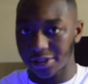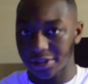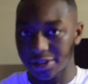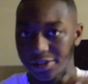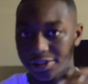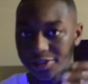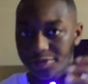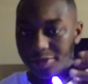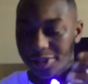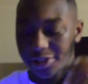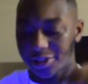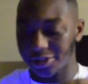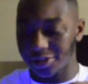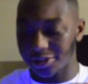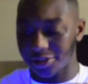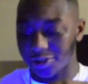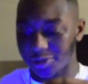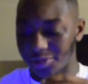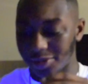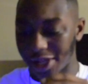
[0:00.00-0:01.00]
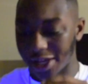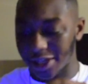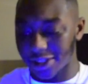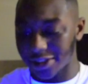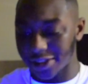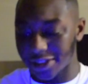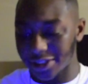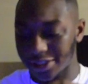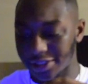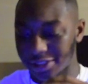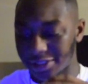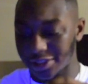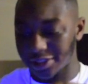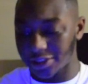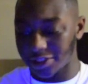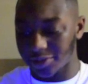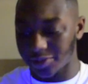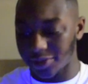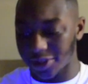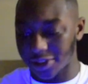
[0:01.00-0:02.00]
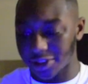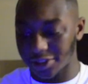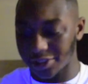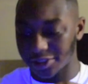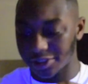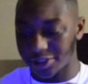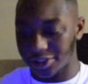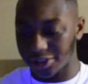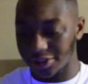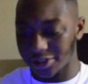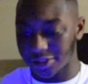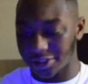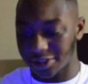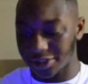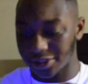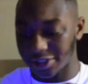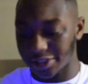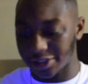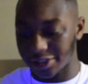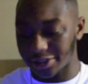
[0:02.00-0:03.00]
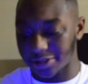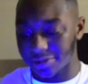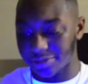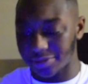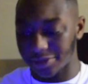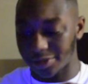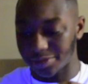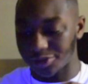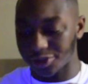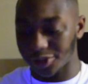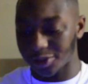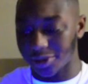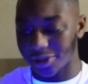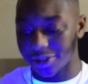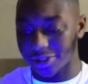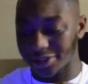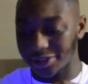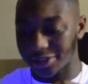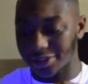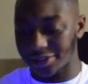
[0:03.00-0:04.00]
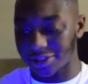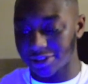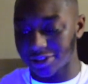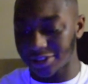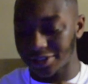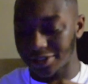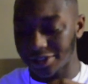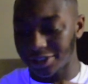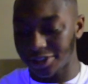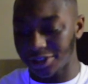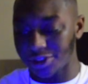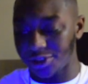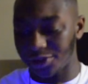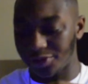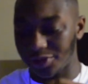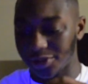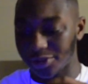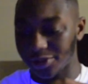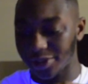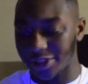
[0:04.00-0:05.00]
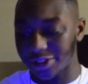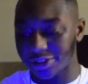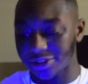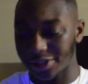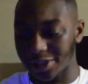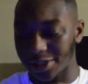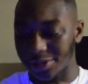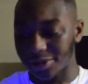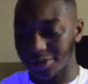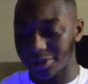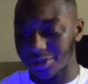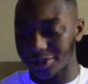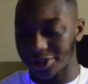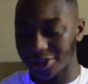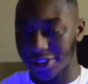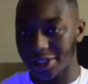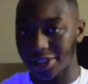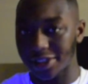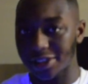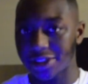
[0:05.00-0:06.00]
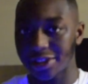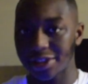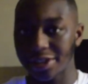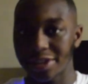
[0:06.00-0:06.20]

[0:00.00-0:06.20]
Use my little black light to make it to uh, absorb all the UV rays. So that way it'll shine.